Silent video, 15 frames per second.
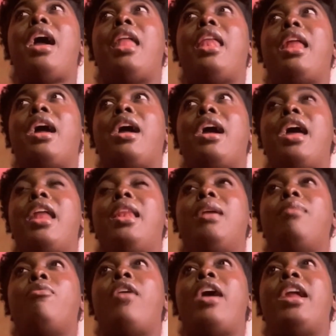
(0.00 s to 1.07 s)
like
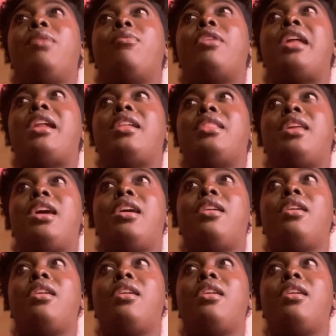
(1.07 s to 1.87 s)
label anyone anything